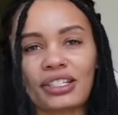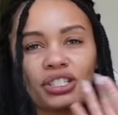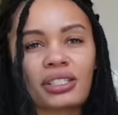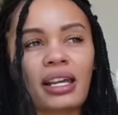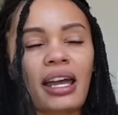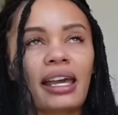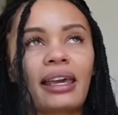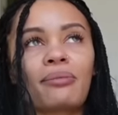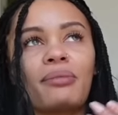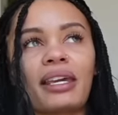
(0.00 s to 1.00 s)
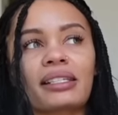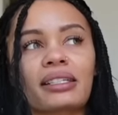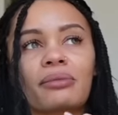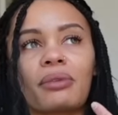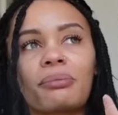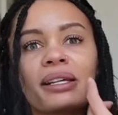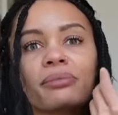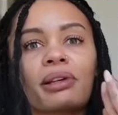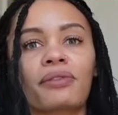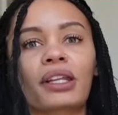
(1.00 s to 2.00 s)
It just it makes it it
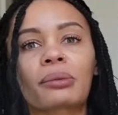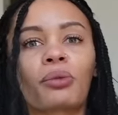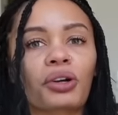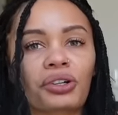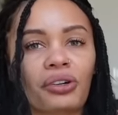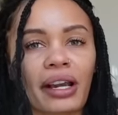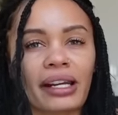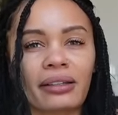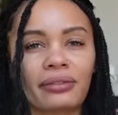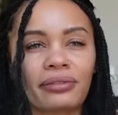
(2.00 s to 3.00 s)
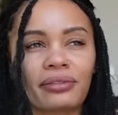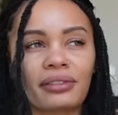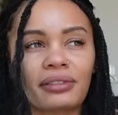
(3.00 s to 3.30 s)
makes me feel like more creative,